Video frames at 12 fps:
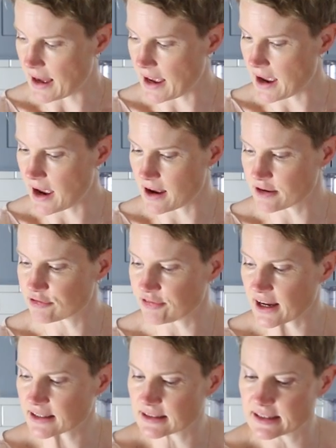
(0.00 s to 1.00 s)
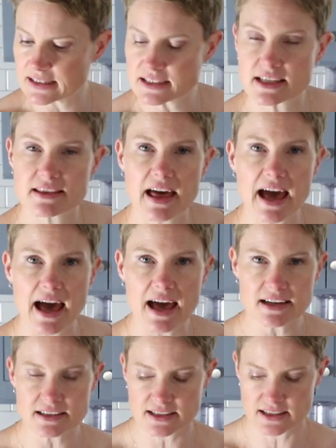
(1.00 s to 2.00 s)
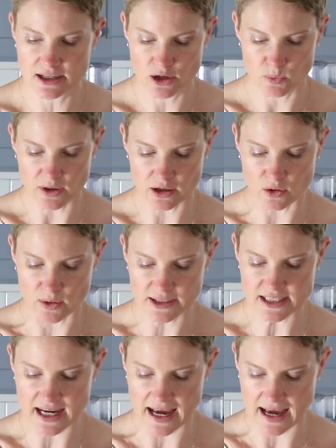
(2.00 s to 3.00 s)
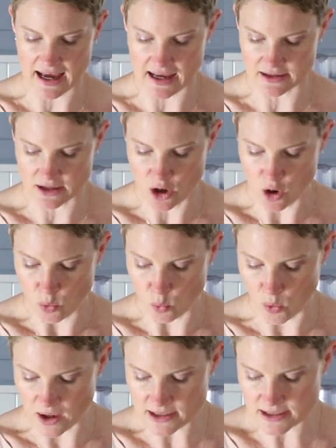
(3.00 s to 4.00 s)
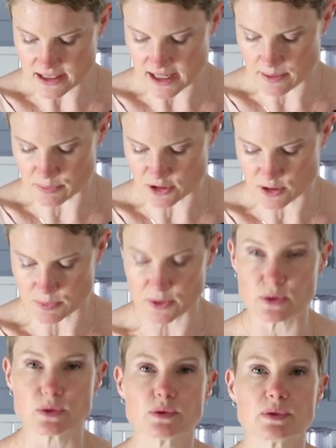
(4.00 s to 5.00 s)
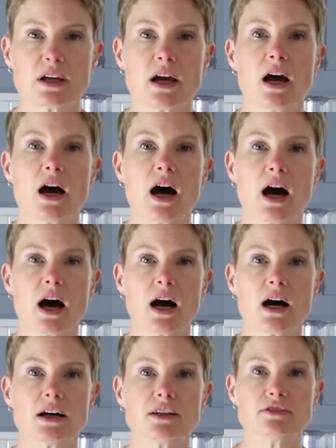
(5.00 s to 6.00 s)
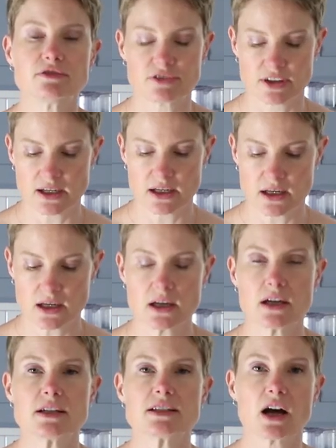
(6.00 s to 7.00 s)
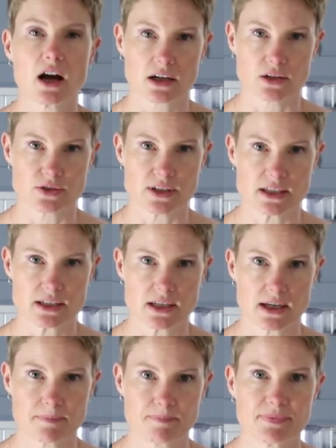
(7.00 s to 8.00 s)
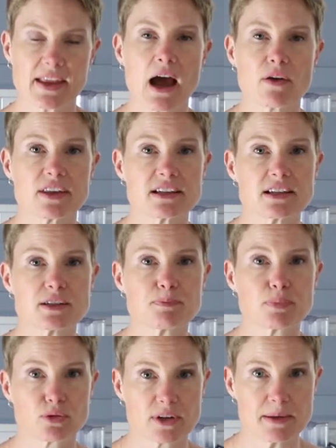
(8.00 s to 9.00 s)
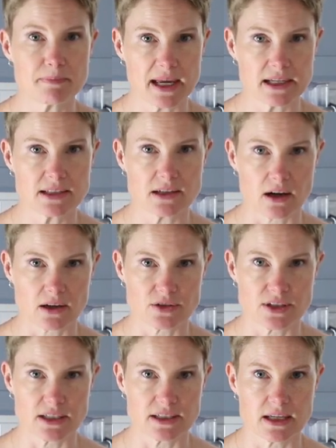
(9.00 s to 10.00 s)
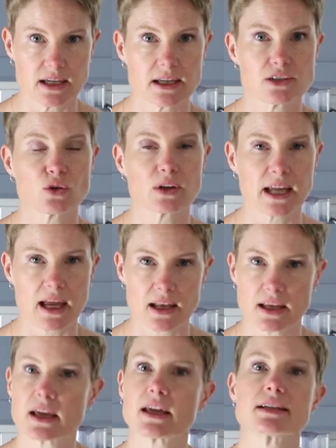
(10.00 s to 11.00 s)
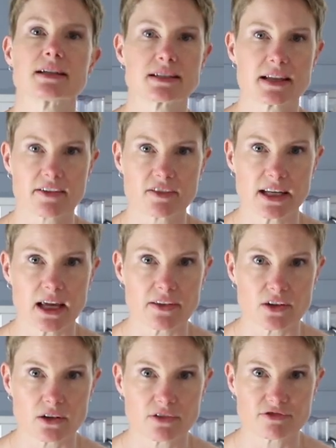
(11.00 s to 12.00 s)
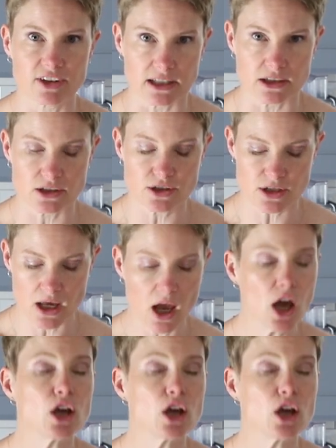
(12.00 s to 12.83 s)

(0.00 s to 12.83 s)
And finally, to that, we are going to add one tablespoon of taco seasoning. Now, this is pre-mixed taco seasoning. It's organic, it doesn't have any other fillers,